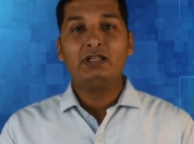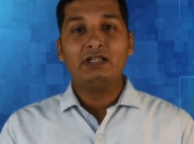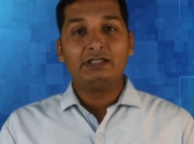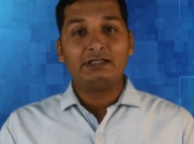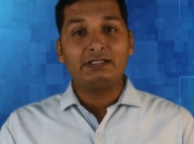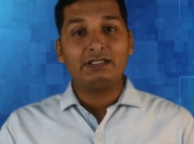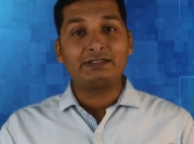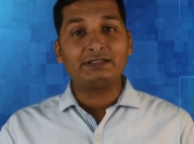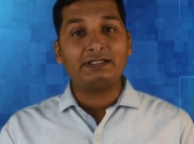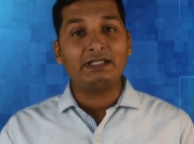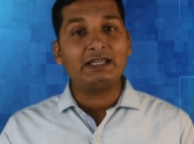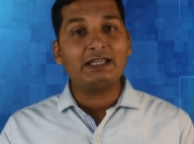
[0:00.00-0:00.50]

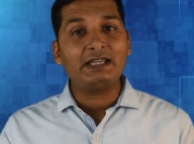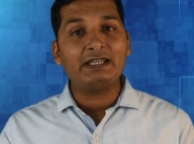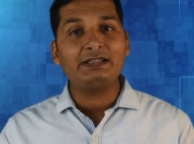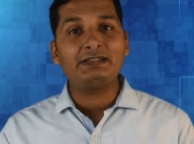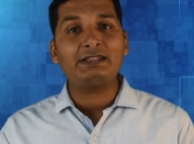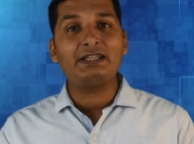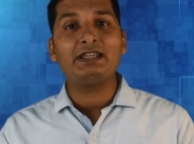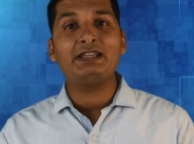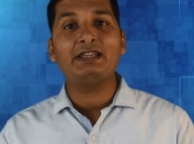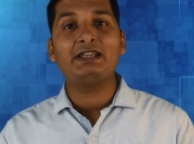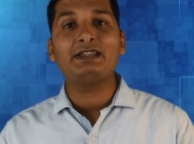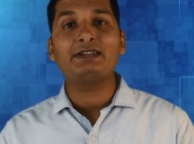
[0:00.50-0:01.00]
The
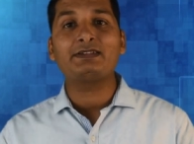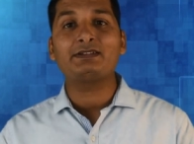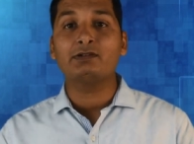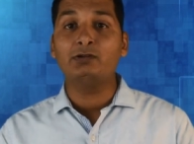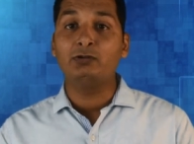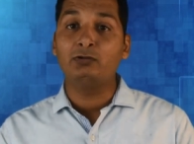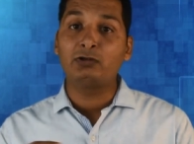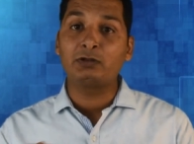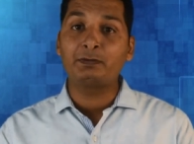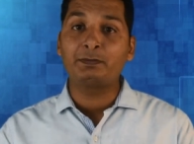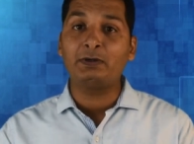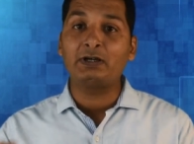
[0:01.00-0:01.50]
second thing is
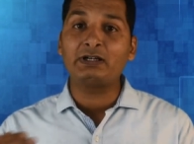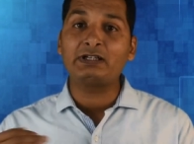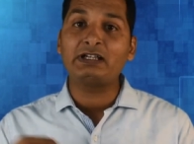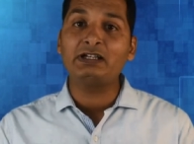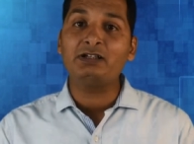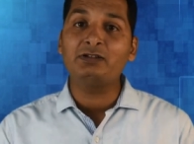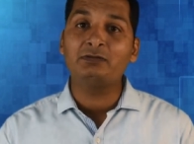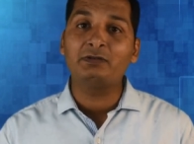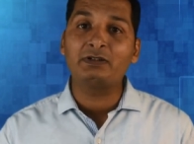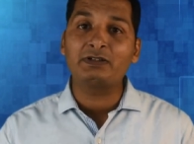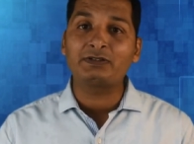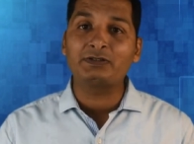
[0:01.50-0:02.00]
overbought
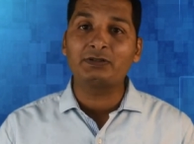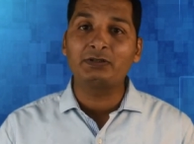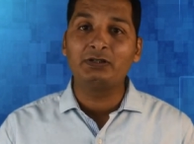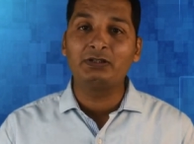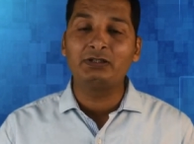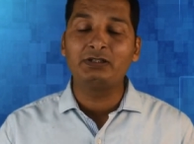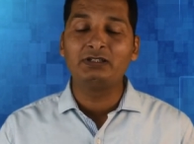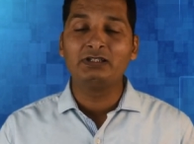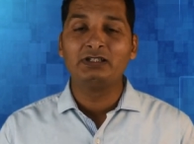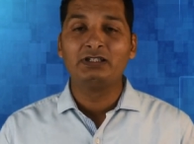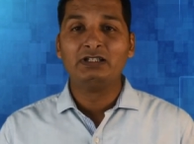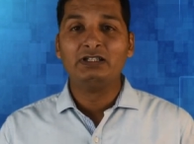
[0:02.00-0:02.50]
and
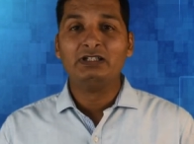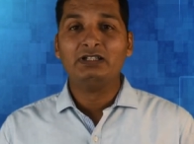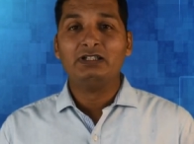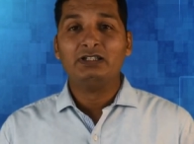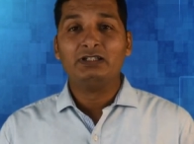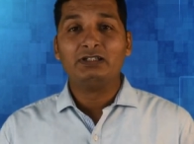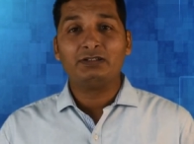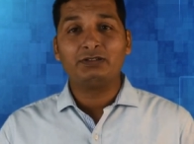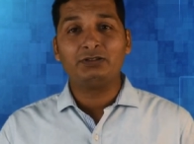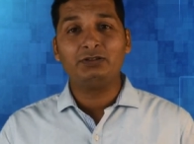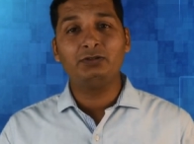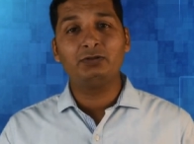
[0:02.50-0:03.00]
oversold.
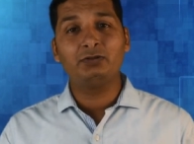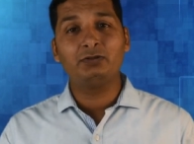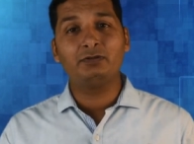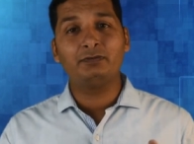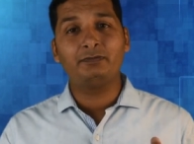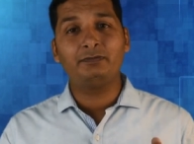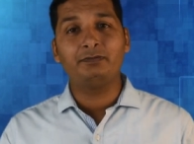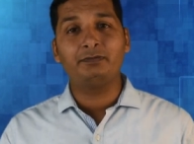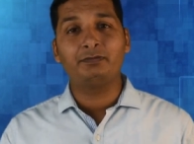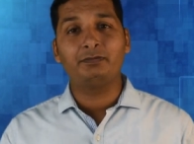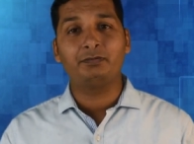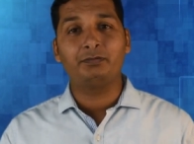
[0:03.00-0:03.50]

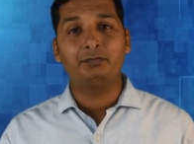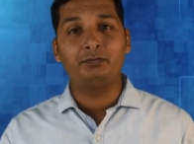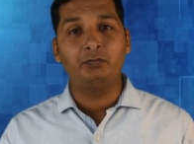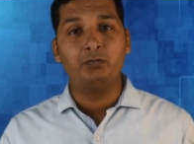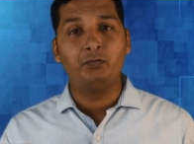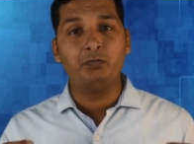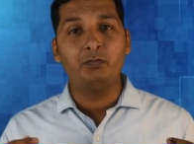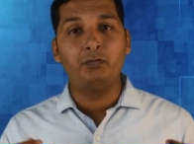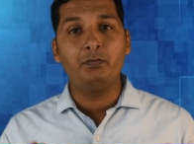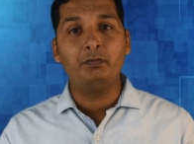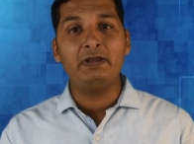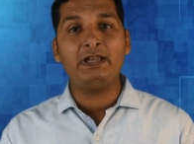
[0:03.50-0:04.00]

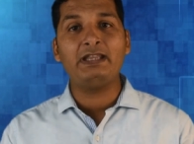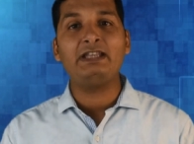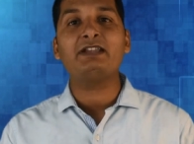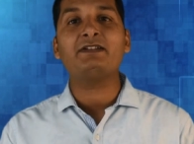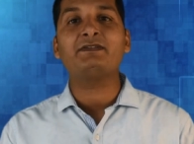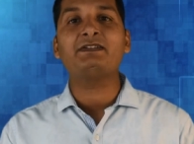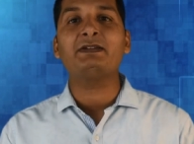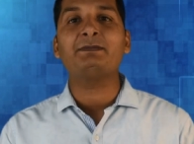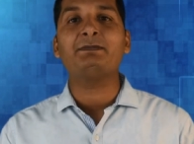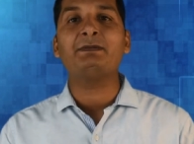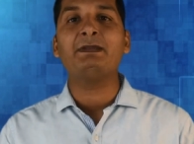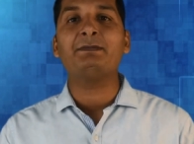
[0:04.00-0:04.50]
Many
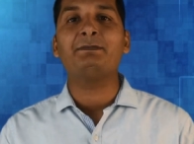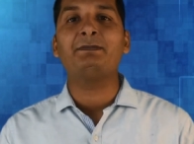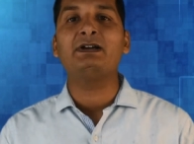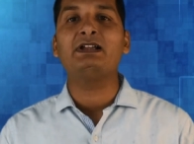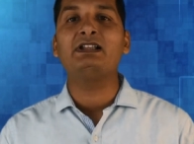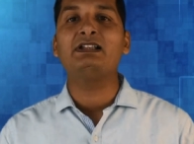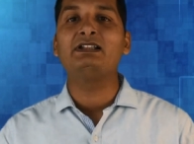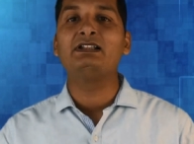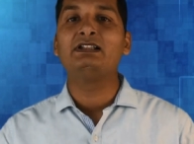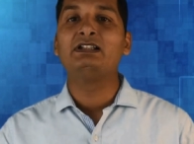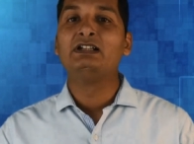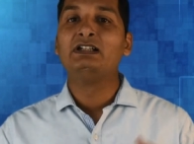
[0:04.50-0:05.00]
of the
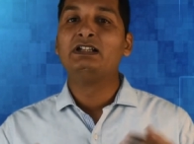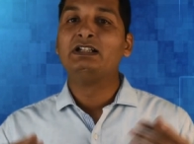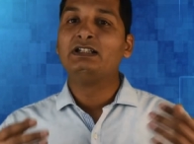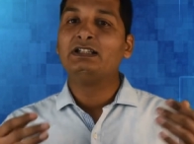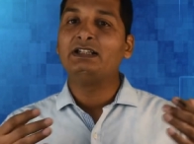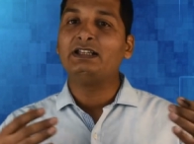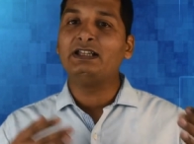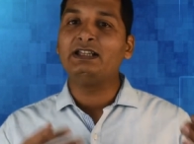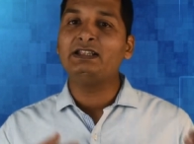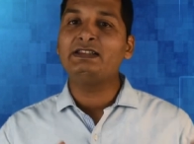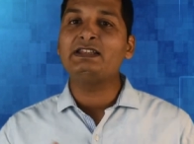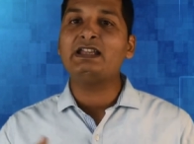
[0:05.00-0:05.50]
people
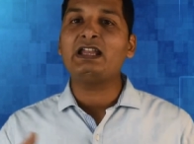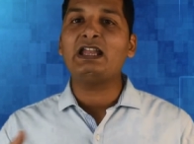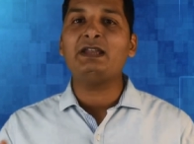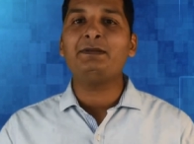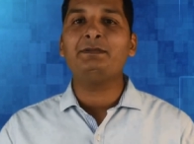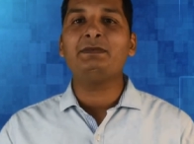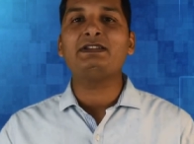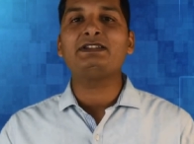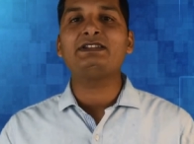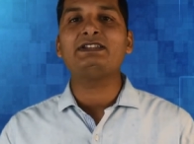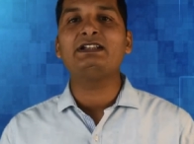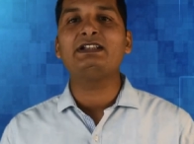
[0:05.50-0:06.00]
in the
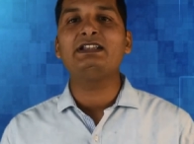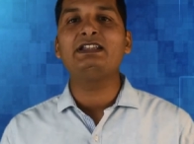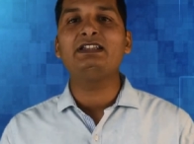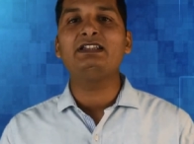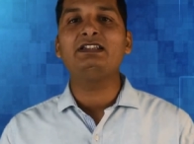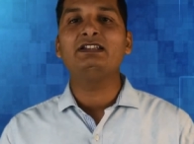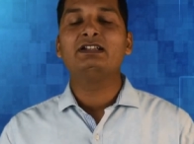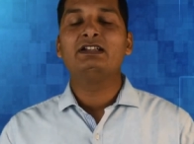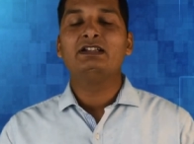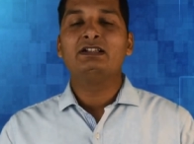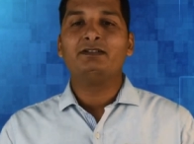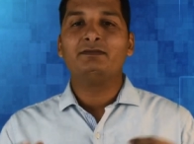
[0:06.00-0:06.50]

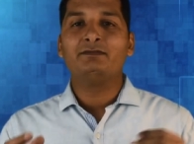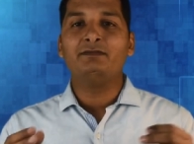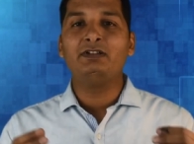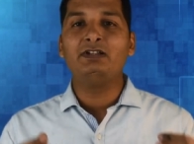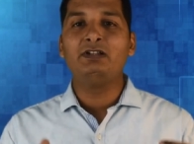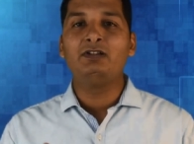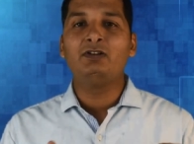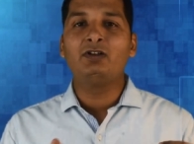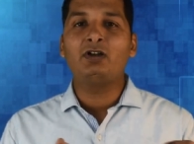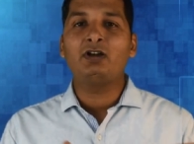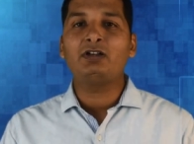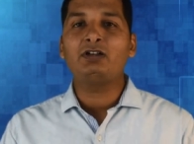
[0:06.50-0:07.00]
MACD
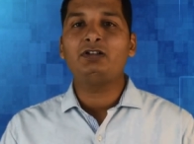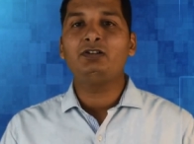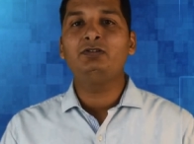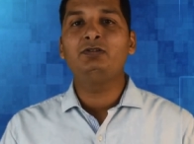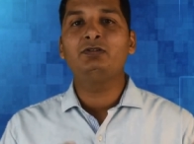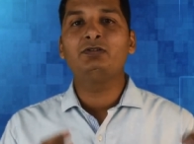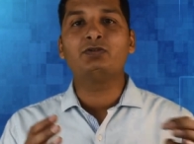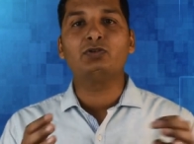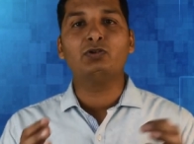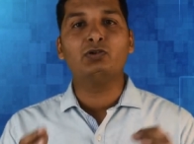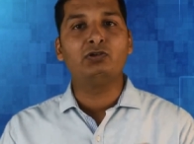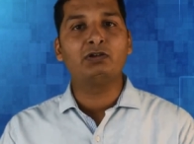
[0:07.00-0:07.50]
will not
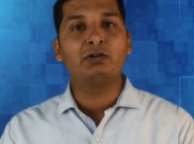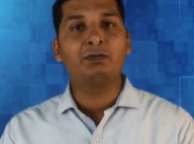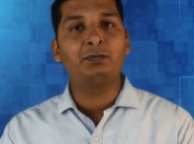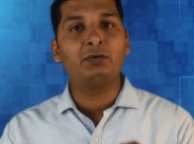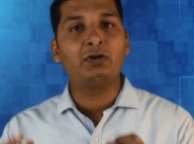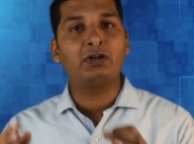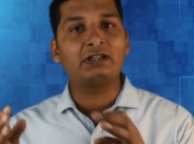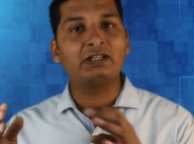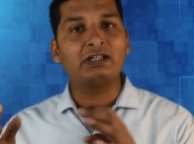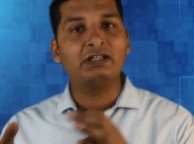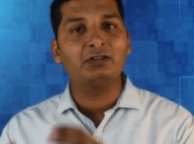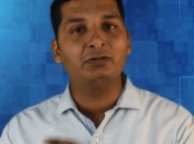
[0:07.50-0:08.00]
use
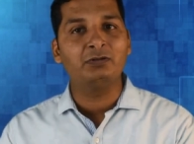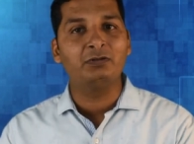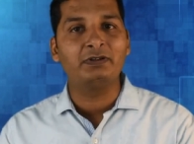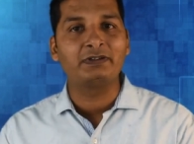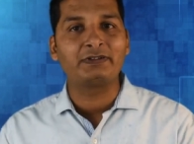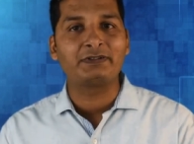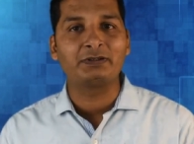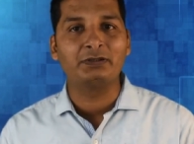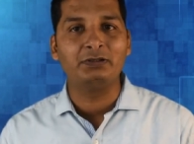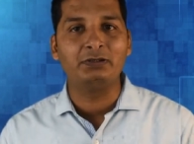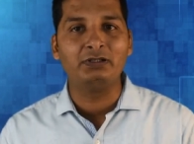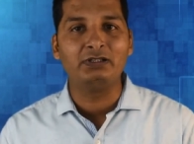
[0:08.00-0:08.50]
overbought and
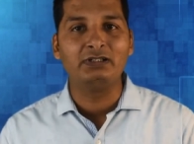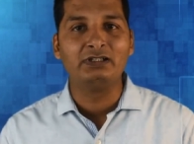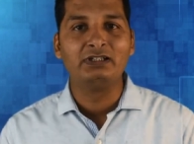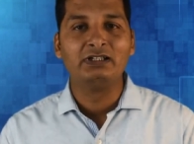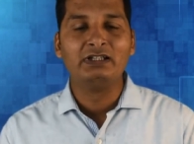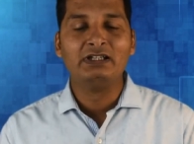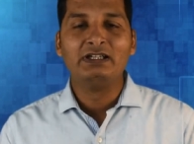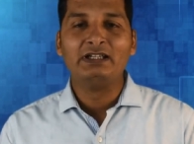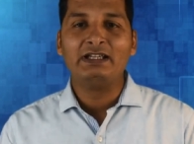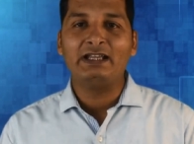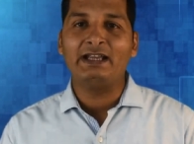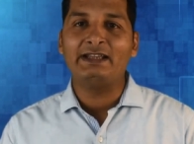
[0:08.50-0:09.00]

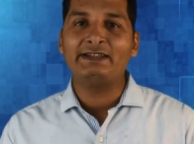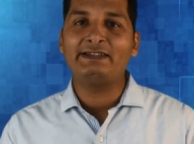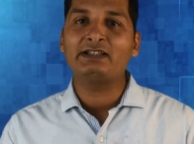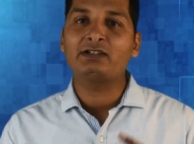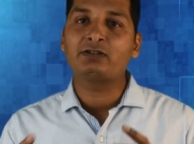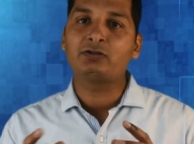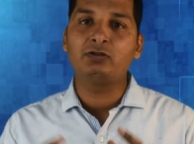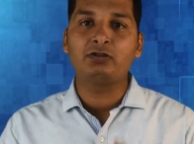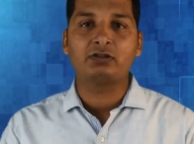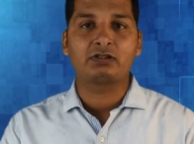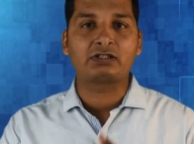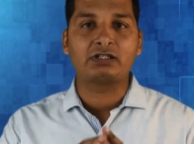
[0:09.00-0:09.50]
oversold as
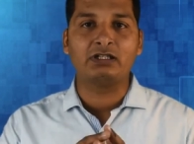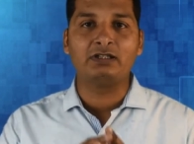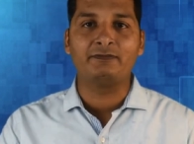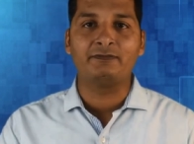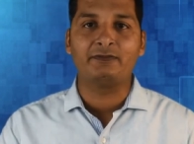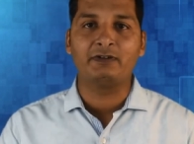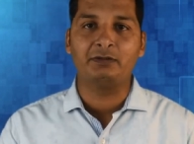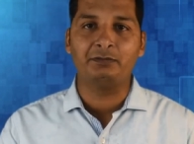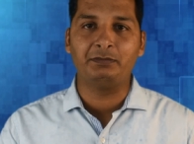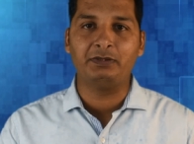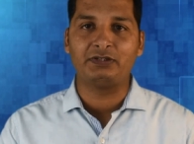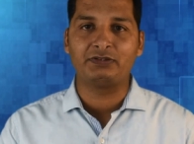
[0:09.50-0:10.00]
a good
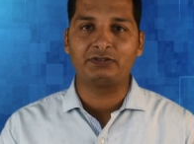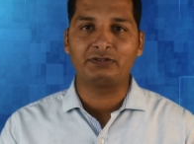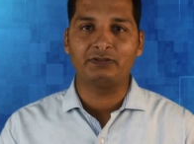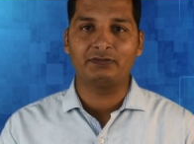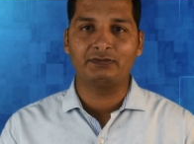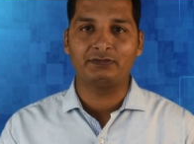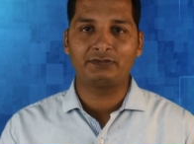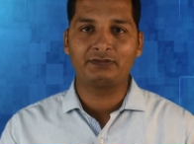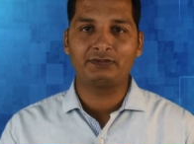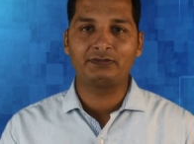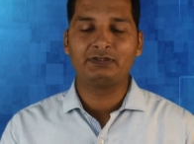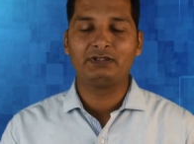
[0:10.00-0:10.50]

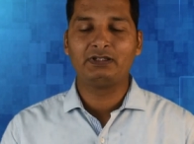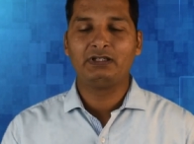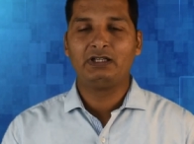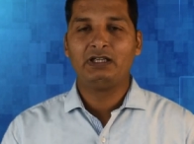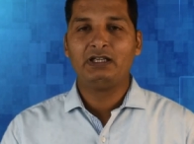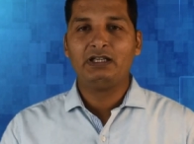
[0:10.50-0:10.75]
confirmations.